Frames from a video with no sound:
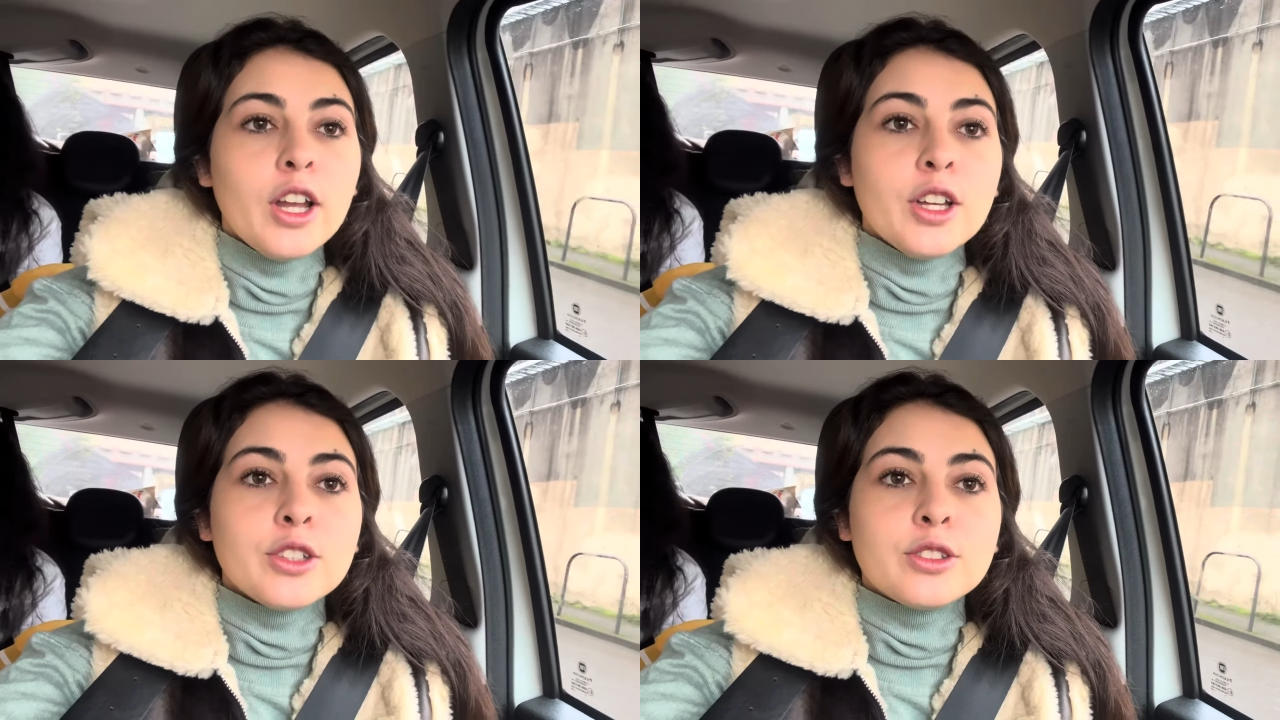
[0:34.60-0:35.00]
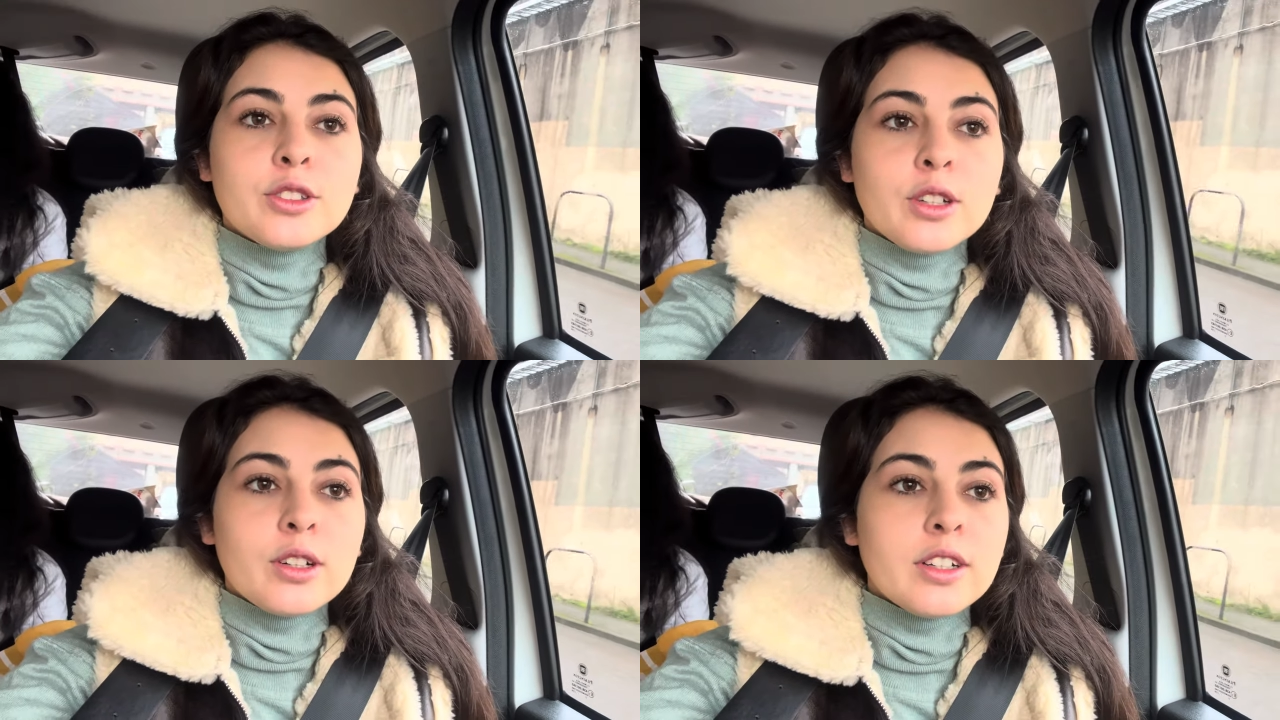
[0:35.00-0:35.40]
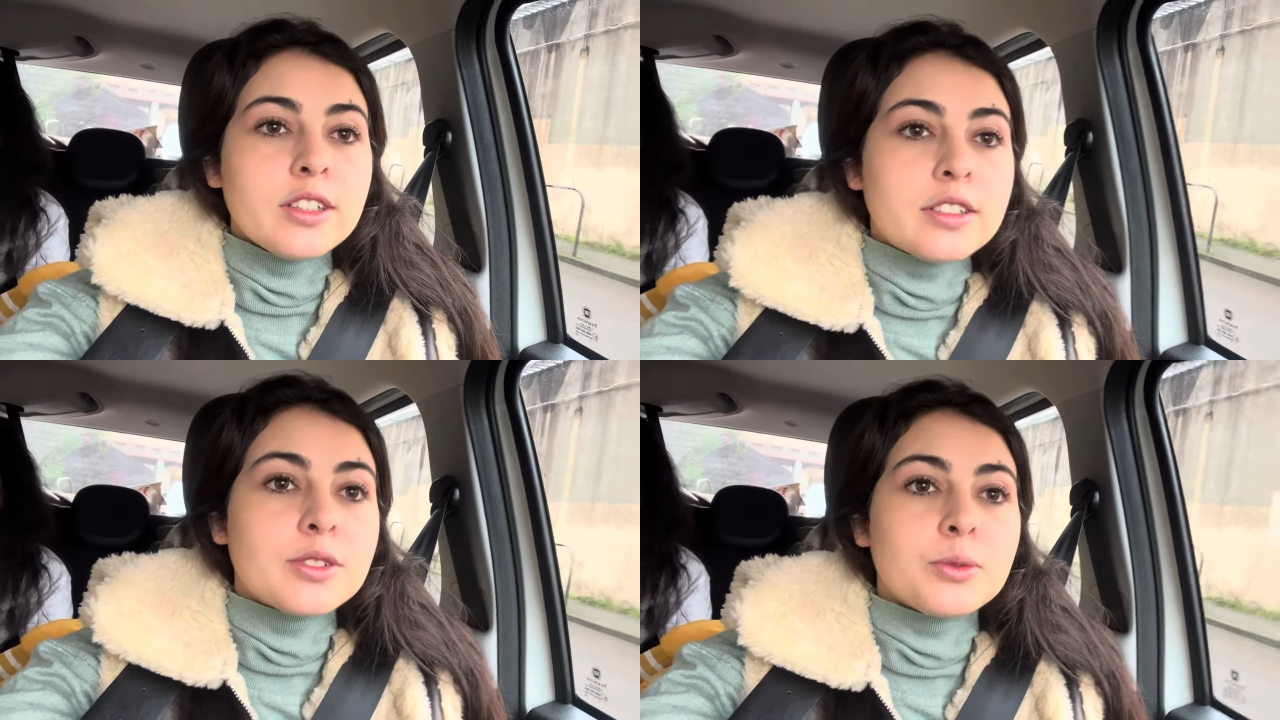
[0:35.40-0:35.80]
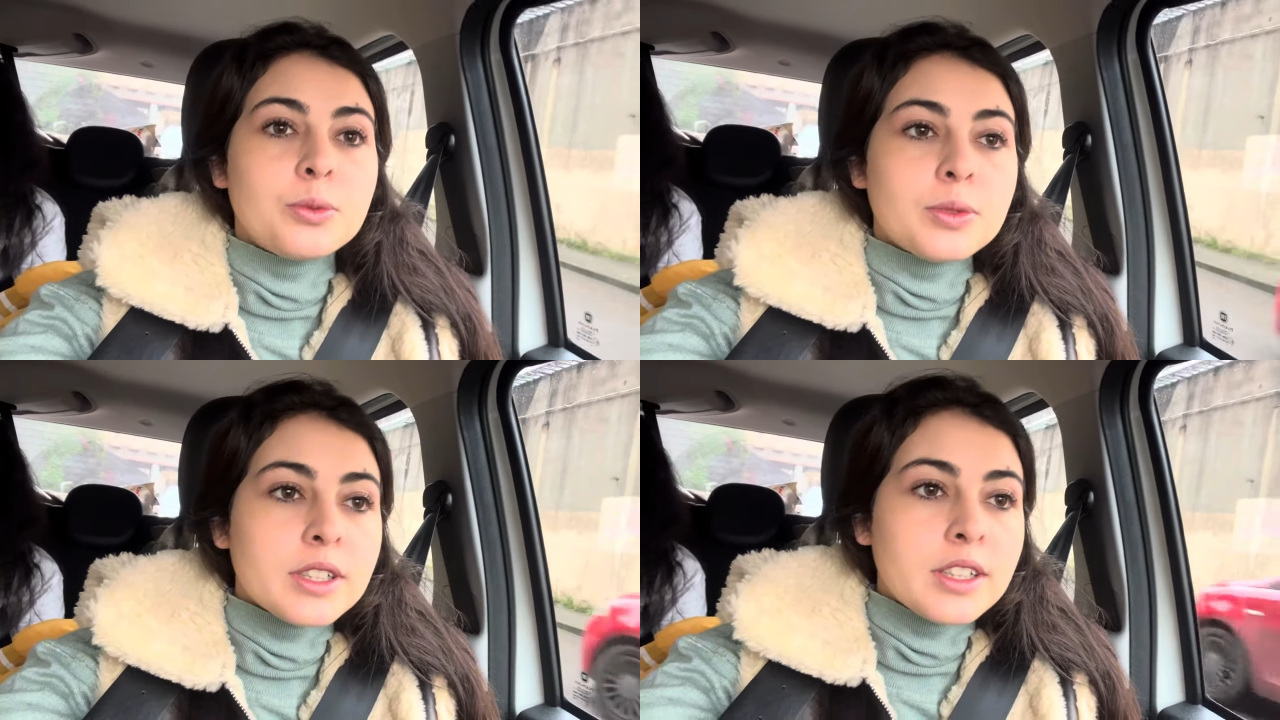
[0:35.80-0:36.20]
So it's
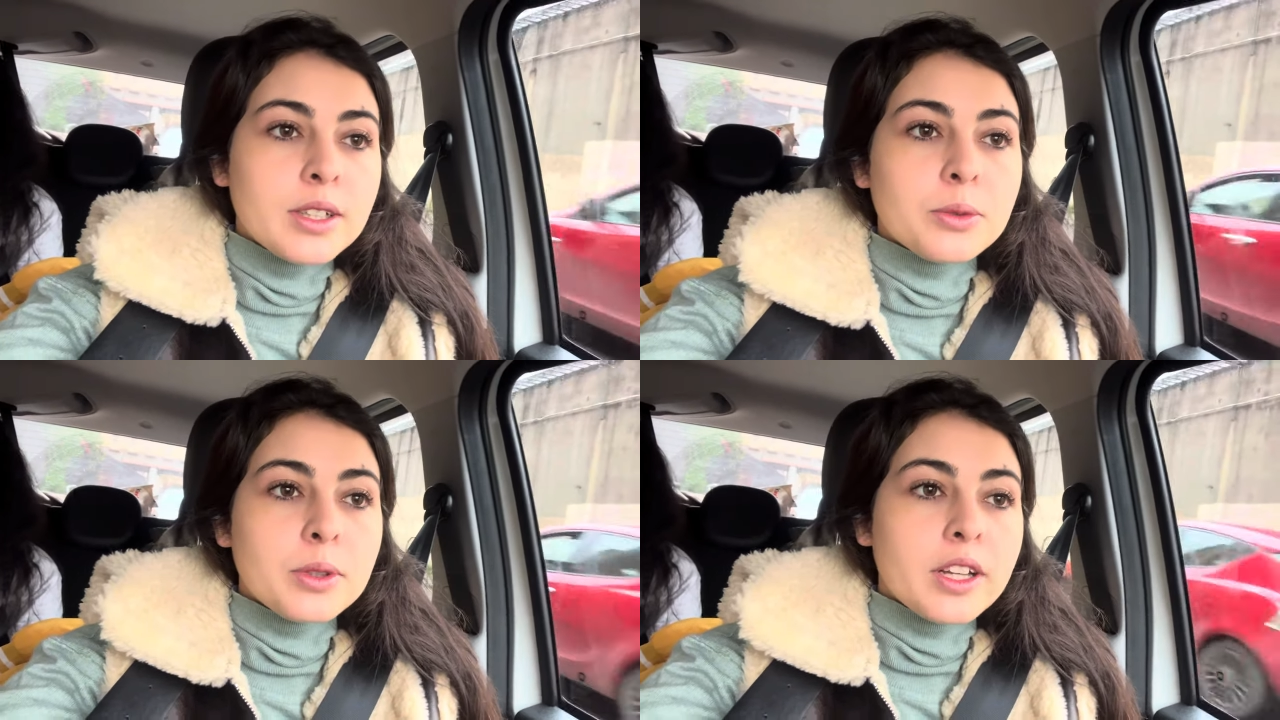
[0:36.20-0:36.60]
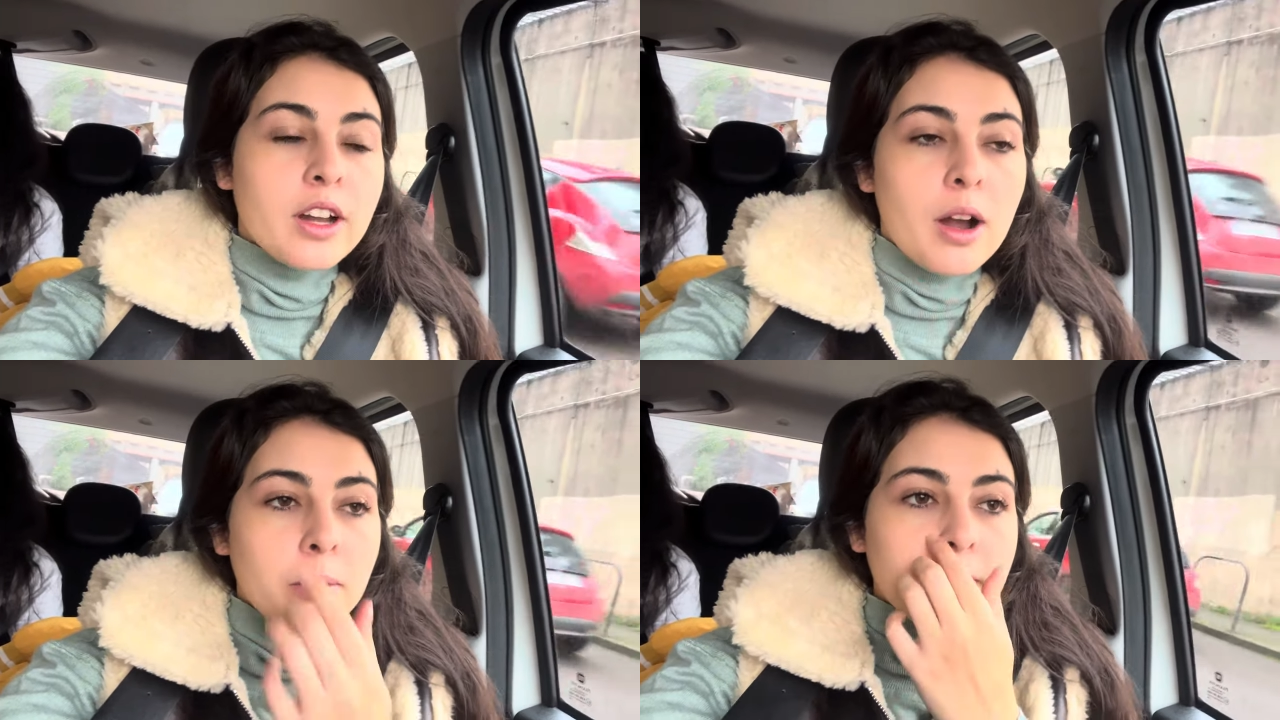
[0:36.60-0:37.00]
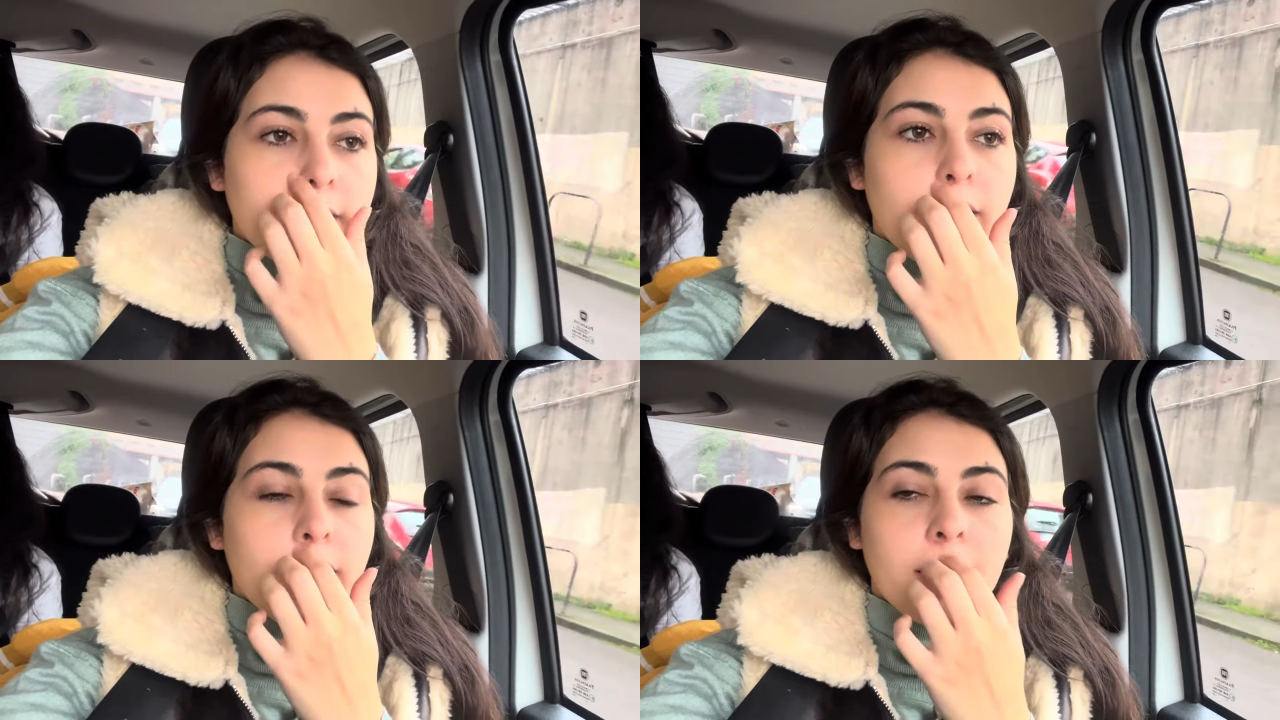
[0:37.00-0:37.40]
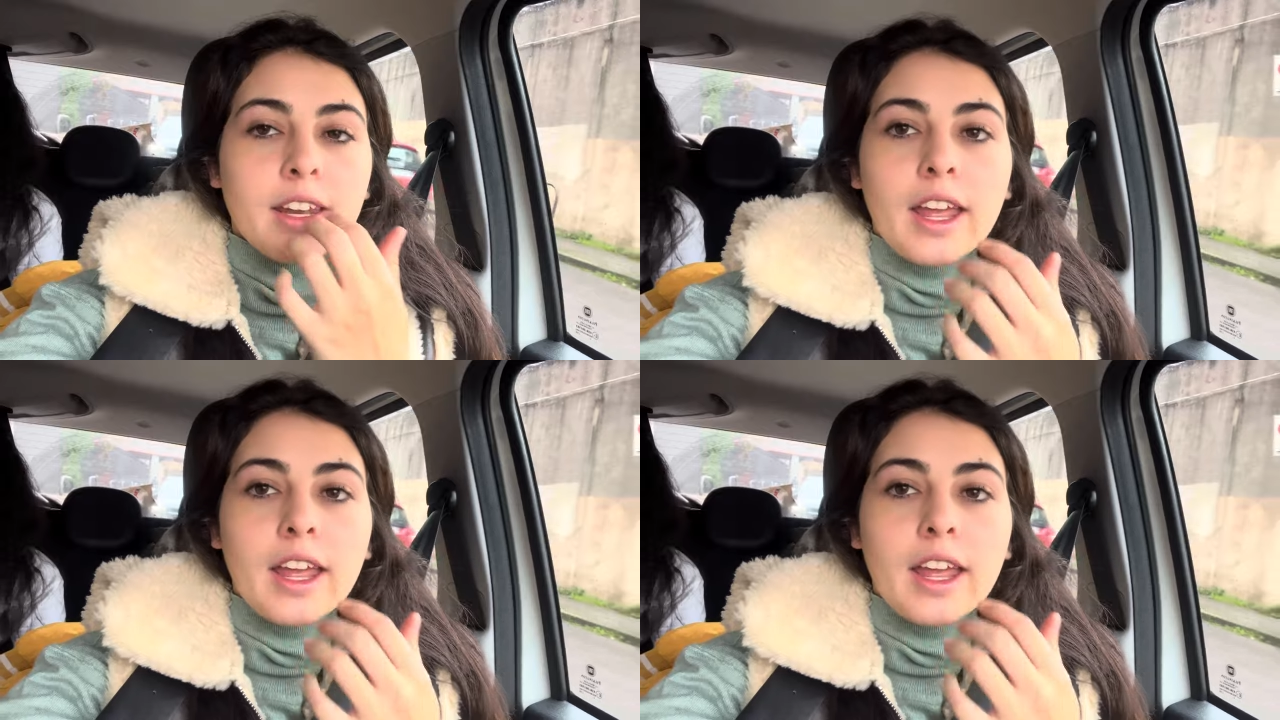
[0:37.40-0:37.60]
really, really complicated.